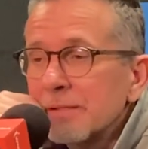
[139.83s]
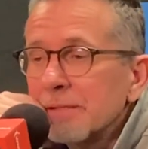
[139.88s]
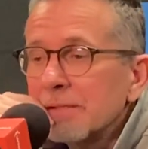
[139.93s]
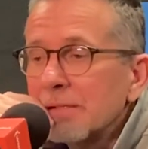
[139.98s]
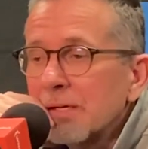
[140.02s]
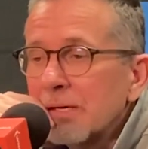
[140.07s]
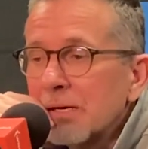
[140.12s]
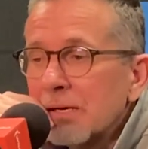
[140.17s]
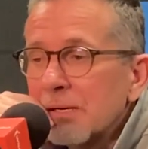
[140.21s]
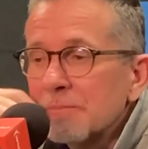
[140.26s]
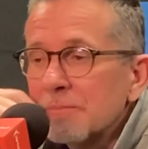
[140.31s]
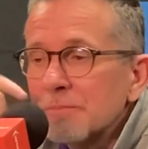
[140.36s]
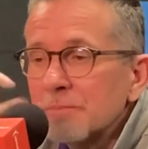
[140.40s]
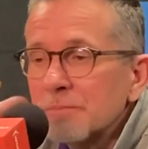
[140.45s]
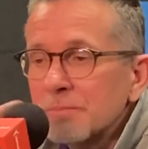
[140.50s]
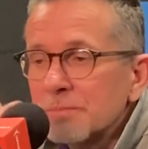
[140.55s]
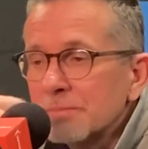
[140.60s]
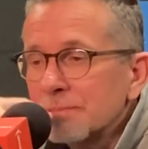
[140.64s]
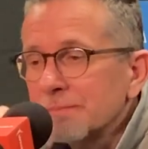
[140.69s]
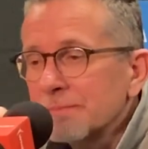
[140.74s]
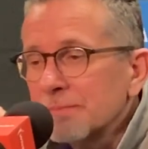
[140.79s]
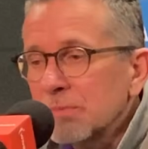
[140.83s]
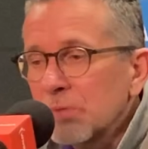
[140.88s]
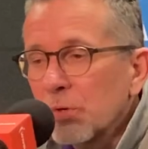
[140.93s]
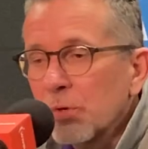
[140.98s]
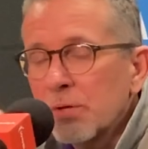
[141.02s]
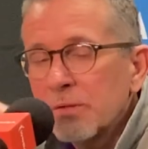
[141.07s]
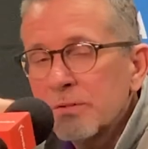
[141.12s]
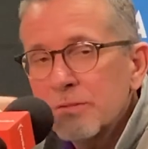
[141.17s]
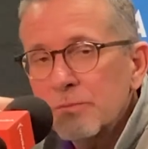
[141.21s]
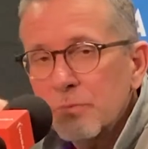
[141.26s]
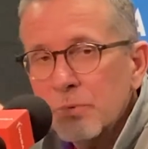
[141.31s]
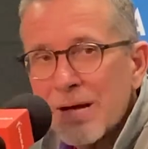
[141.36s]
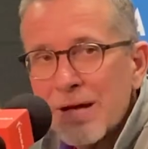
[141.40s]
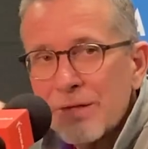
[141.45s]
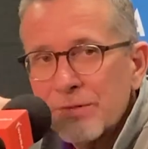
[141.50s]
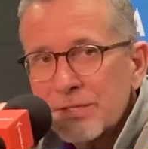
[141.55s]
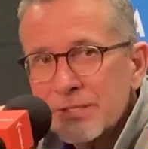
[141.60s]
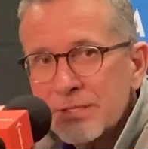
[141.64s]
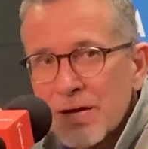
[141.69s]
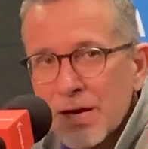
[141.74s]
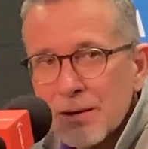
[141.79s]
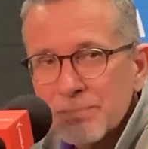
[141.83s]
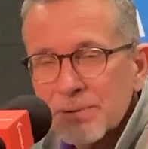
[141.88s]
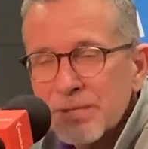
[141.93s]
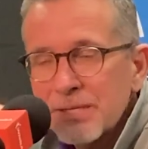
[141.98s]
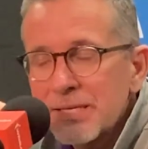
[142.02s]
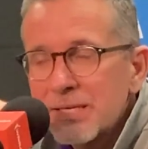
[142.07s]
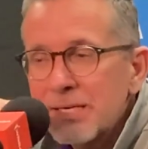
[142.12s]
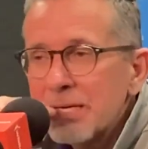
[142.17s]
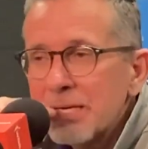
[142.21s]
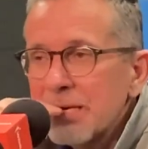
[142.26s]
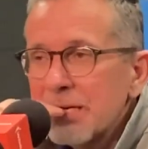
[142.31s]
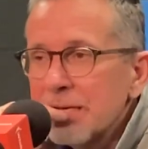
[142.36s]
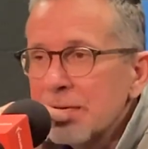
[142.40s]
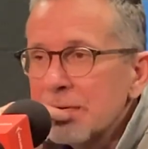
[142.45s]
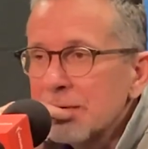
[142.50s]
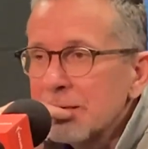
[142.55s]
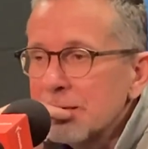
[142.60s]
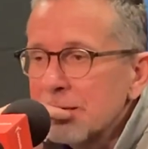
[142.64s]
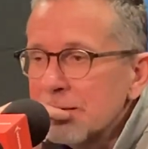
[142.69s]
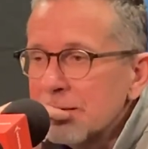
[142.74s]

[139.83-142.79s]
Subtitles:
around the top of the key